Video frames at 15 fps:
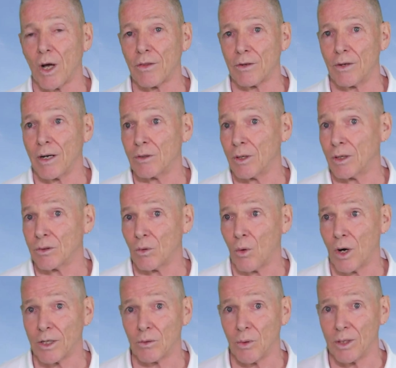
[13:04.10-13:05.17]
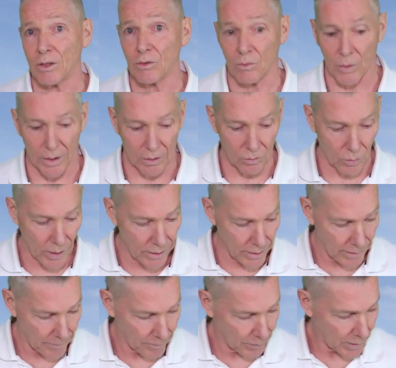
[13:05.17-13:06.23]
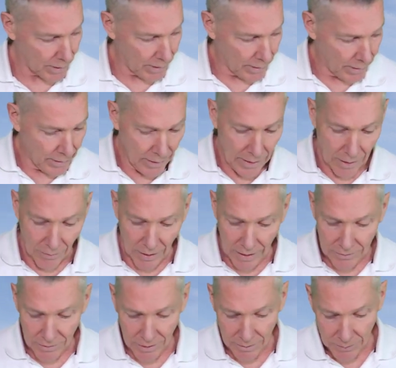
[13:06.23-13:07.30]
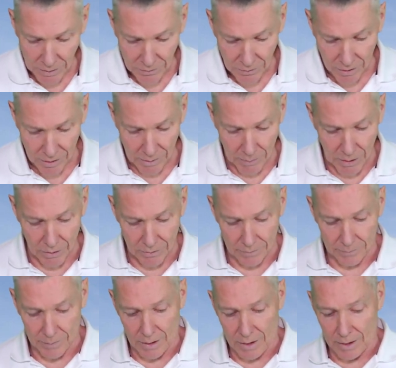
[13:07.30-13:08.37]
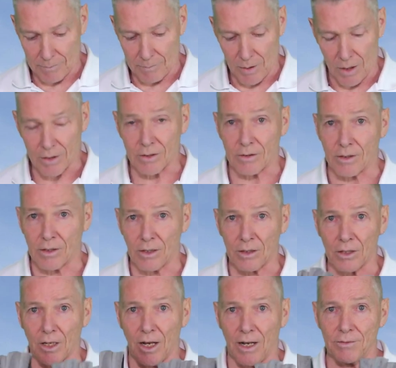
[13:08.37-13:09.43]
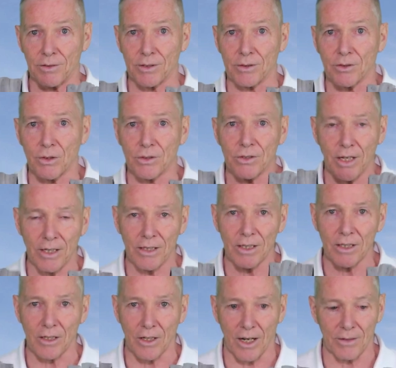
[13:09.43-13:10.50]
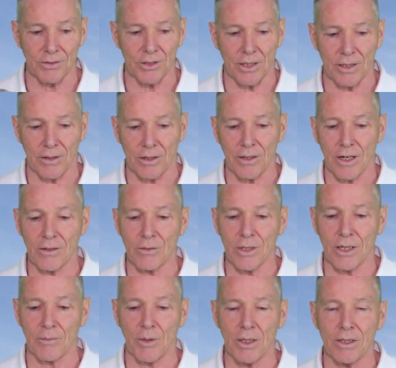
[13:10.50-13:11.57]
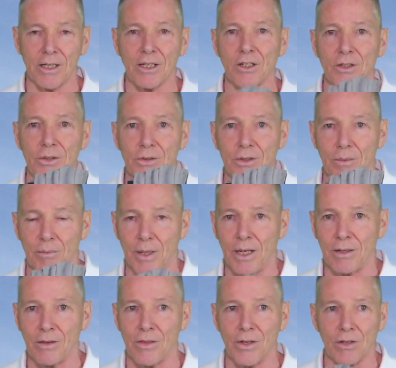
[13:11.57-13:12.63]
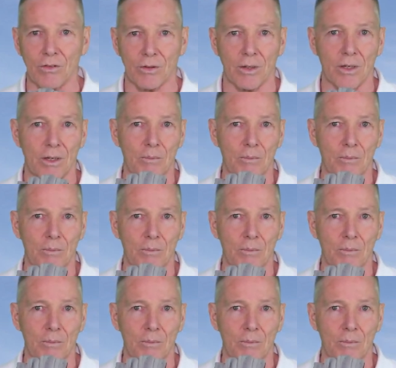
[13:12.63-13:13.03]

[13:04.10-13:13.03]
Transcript: weather out on the water when it's, when it's windy. And the last thing I'm going to talk about um, are gloves. So sailing gloves are not really, I'm not going to include them in this